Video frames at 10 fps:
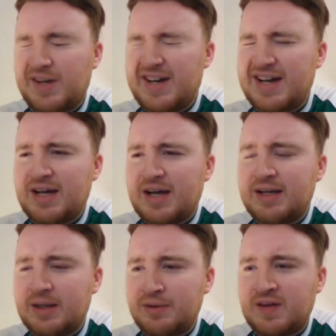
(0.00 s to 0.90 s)
I
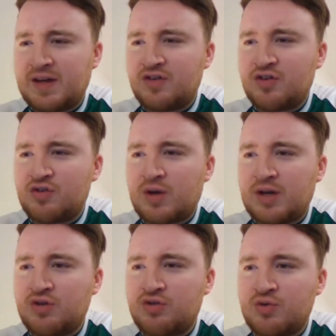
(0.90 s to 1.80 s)
agree with you. I just don't
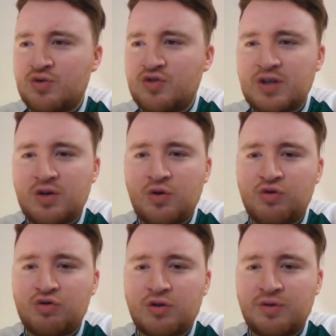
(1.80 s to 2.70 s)
I just don't see
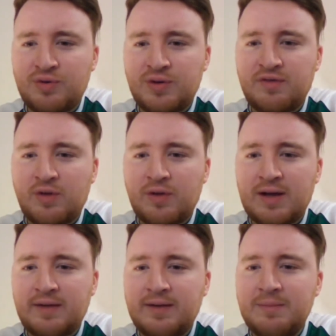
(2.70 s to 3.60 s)
who Scotland will leave out of
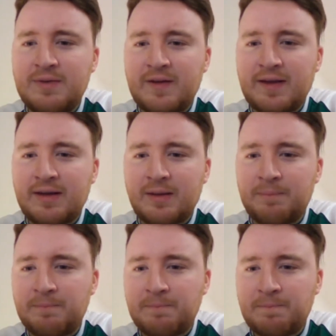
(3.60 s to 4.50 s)
that team to take him.